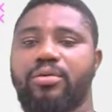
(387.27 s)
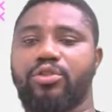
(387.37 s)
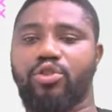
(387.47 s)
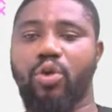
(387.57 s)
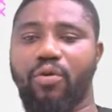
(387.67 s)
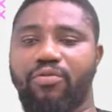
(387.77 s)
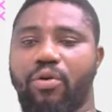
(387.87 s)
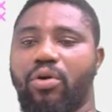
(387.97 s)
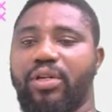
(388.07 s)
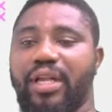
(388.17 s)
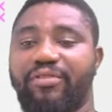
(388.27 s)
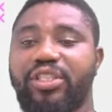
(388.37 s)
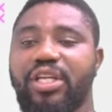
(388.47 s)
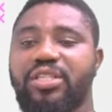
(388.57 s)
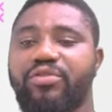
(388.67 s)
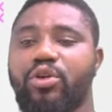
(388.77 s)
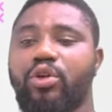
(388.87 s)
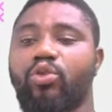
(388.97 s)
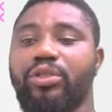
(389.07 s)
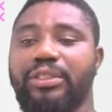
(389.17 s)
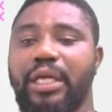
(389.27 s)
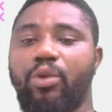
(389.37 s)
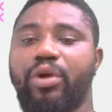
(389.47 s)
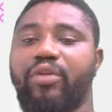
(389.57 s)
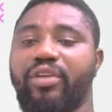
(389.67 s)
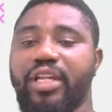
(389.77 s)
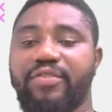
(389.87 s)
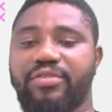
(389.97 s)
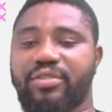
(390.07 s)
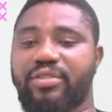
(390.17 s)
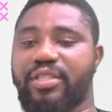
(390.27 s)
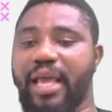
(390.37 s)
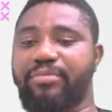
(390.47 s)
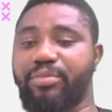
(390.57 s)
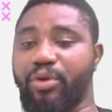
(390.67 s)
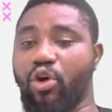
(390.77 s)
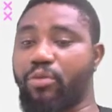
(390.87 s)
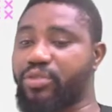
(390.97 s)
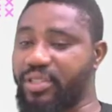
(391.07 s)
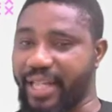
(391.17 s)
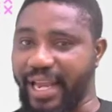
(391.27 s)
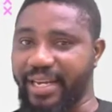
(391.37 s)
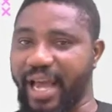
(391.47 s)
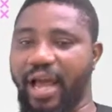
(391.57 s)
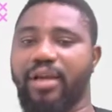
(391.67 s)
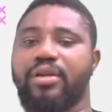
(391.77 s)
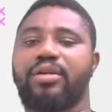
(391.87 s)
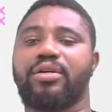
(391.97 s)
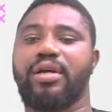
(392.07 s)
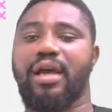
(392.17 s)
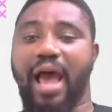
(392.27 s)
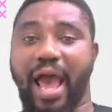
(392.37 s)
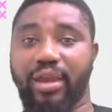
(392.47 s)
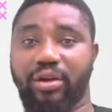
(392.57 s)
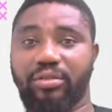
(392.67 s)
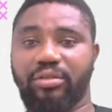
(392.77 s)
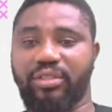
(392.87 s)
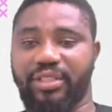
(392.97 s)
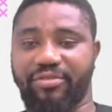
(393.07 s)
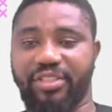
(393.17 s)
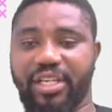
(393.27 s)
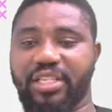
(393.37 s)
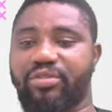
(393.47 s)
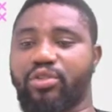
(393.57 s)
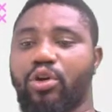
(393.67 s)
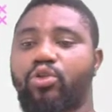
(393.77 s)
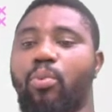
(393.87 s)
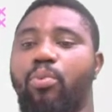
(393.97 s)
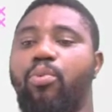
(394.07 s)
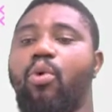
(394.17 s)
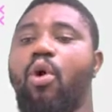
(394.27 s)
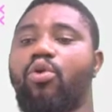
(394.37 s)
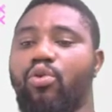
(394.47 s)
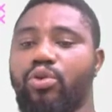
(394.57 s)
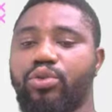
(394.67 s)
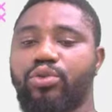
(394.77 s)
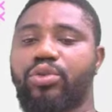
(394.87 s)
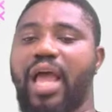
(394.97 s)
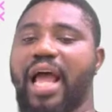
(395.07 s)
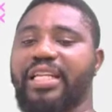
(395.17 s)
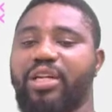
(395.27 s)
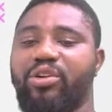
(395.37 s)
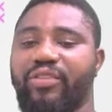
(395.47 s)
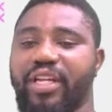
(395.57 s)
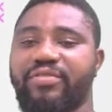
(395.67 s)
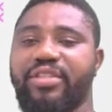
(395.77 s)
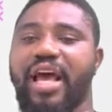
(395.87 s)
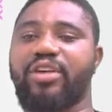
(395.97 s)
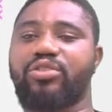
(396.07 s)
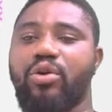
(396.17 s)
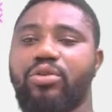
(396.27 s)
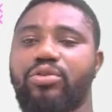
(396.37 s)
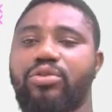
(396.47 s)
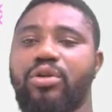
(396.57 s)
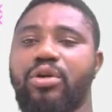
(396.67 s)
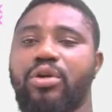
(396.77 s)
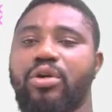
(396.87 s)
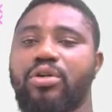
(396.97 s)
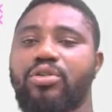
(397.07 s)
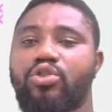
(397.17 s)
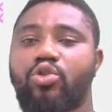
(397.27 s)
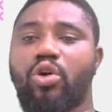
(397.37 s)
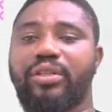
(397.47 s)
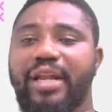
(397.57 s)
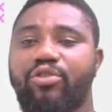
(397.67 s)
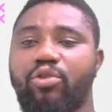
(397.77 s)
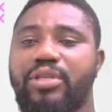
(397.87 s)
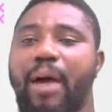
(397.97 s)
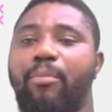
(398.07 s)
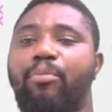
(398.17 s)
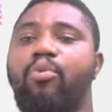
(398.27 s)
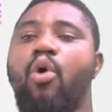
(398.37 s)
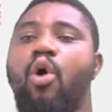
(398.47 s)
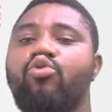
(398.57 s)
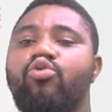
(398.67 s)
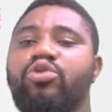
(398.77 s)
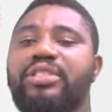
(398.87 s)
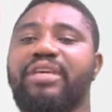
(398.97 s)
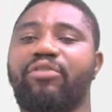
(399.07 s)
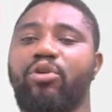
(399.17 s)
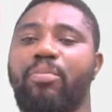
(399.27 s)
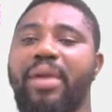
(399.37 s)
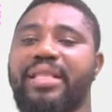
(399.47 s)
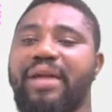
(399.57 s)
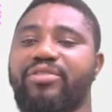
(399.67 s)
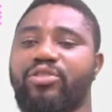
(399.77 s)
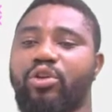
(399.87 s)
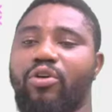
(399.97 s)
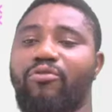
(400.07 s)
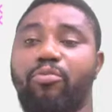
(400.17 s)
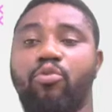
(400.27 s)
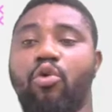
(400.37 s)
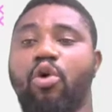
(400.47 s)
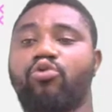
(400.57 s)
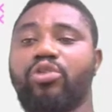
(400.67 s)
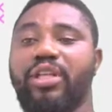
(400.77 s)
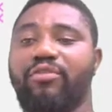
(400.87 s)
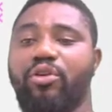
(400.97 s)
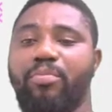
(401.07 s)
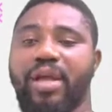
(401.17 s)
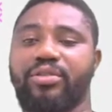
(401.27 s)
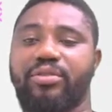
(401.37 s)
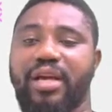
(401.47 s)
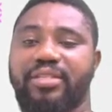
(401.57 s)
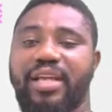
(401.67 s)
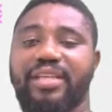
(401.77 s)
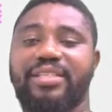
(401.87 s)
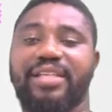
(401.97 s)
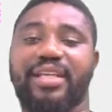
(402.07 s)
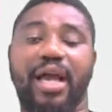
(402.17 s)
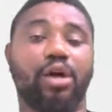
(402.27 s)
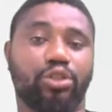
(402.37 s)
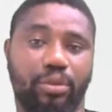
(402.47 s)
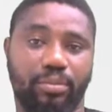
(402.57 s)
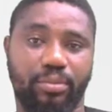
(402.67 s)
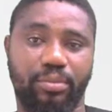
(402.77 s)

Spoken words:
Sulfur. Deficiency result to yellowing of the leaves. Stems become slender. Iron. Deficiency result to poor growth and yellowing of the leaves. They ask us stunted growth and poor root development are a result of poor root development. You can see the answer is calcium.